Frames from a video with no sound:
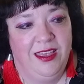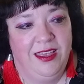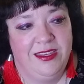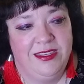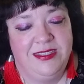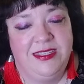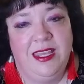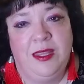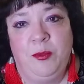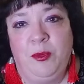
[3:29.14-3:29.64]

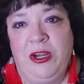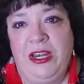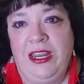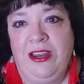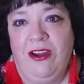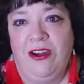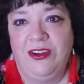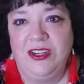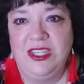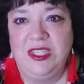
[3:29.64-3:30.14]

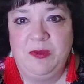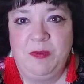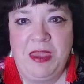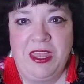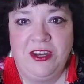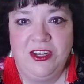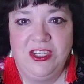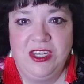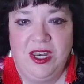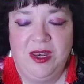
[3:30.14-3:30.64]
celebrating our
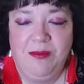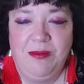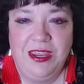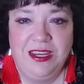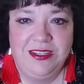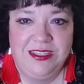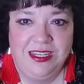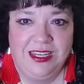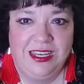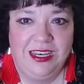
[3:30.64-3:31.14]
Spanish and
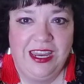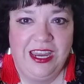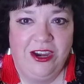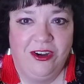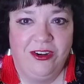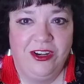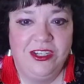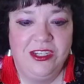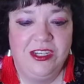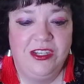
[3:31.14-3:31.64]
Mexican
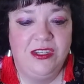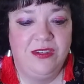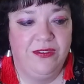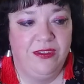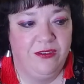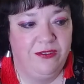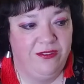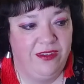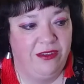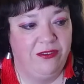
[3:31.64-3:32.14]
heritage of
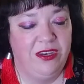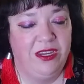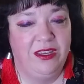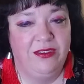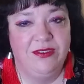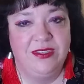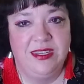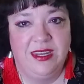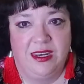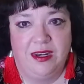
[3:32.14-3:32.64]
the founding
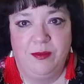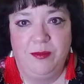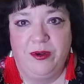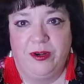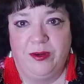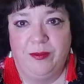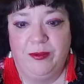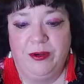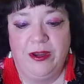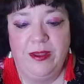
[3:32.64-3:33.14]
of Santa
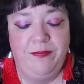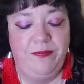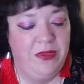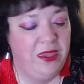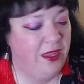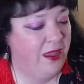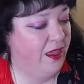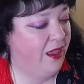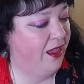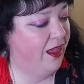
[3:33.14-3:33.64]
Barbara.
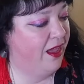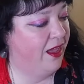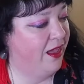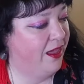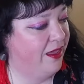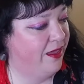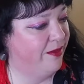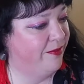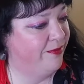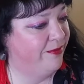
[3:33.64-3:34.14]

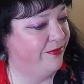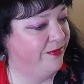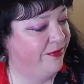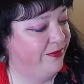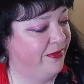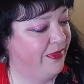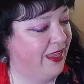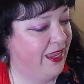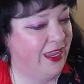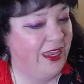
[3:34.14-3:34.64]
Um,
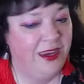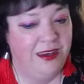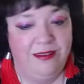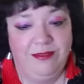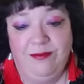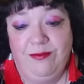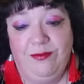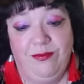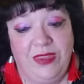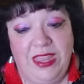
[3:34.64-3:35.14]

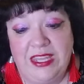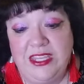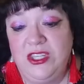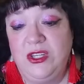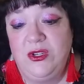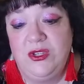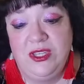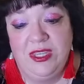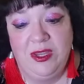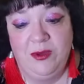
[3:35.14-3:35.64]
and that's
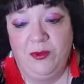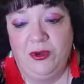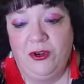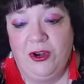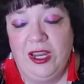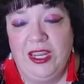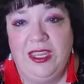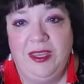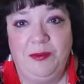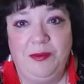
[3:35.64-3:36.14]
usually where
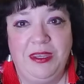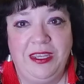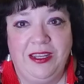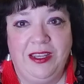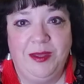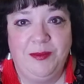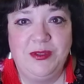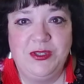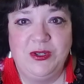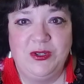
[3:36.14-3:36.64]
I can pick
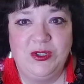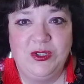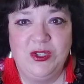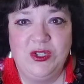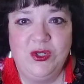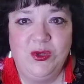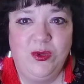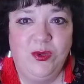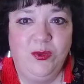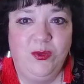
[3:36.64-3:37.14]
up certain
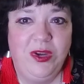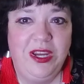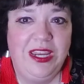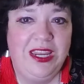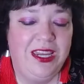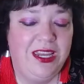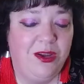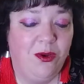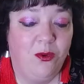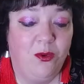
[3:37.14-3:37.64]

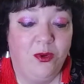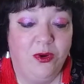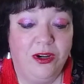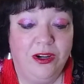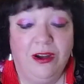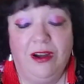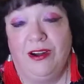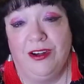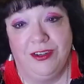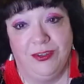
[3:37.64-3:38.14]
jewelry
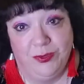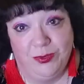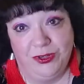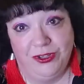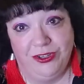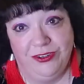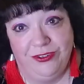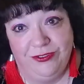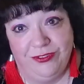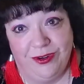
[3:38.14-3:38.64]
or
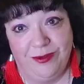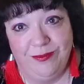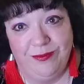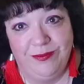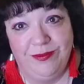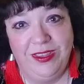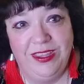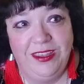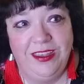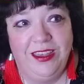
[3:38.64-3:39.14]
artwork
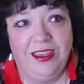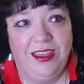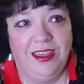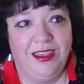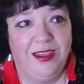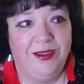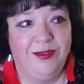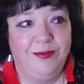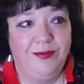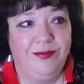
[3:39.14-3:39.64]
from
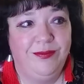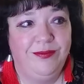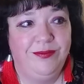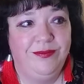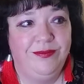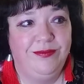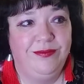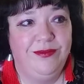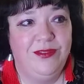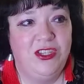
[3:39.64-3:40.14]
um,
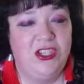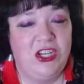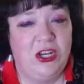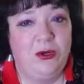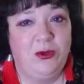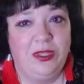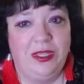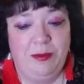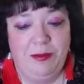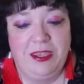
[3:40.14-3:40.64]

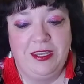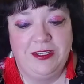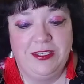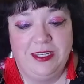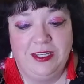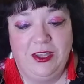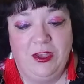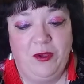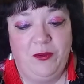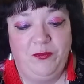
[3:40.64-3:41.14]
generally
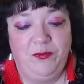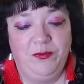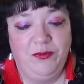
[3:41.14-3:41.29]
Mexico.